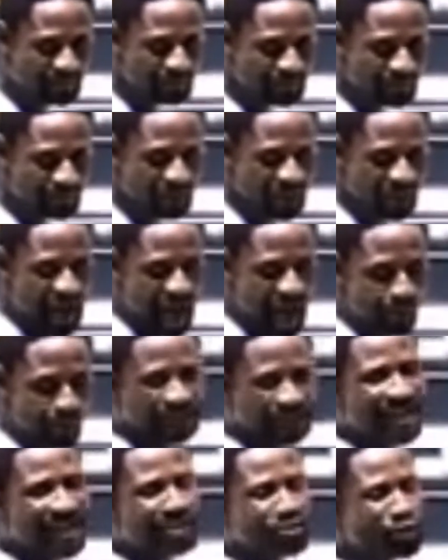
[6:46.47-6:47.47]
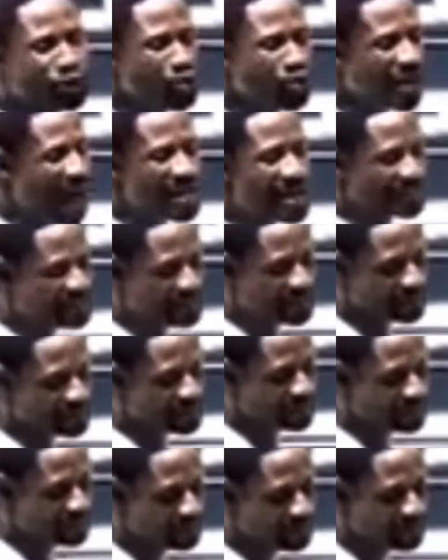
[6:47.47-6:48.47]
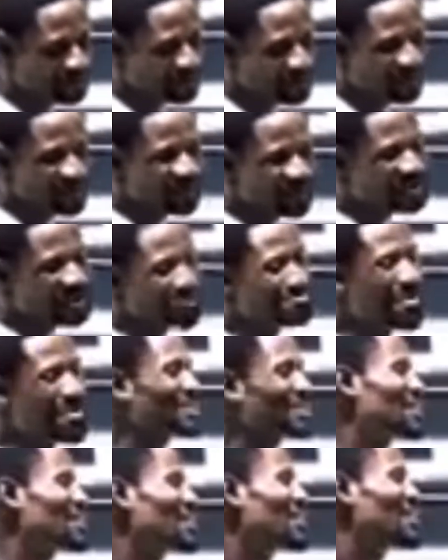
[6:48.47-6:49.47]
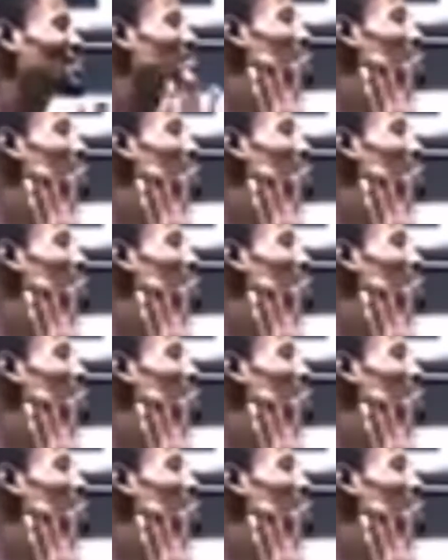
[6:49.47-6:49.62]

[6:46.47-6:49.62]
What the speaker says: I wanted to look at it, but and